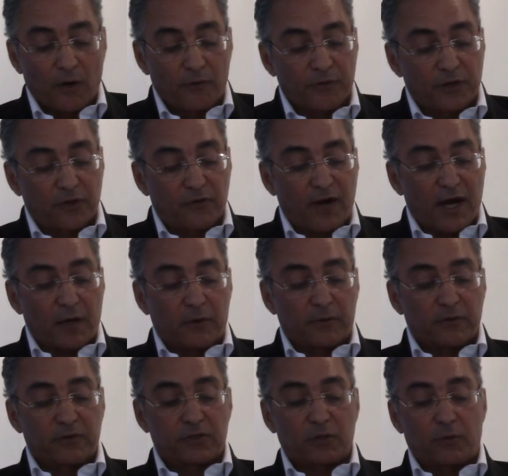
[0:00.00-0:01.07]
on the
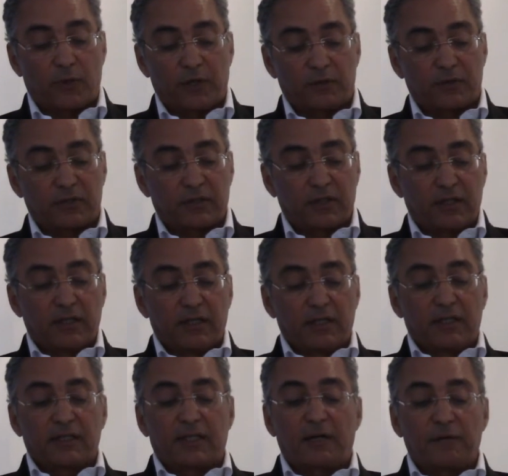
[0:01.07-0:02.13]
grounds, quote,
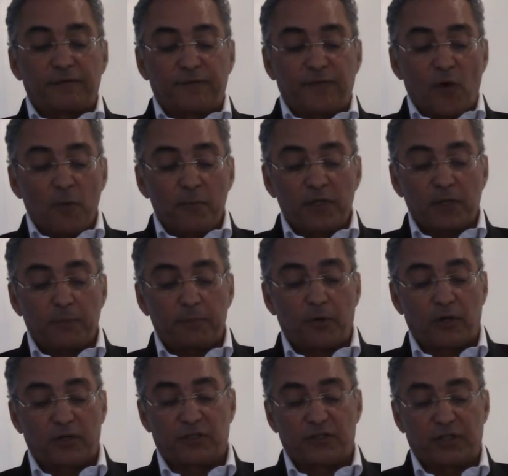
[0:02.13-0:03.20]
that a formal
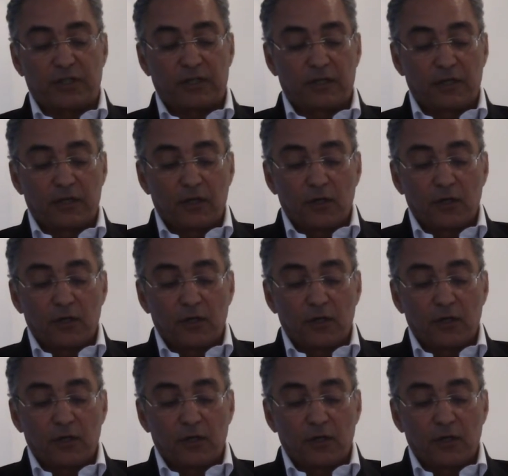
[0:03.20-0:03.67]
apology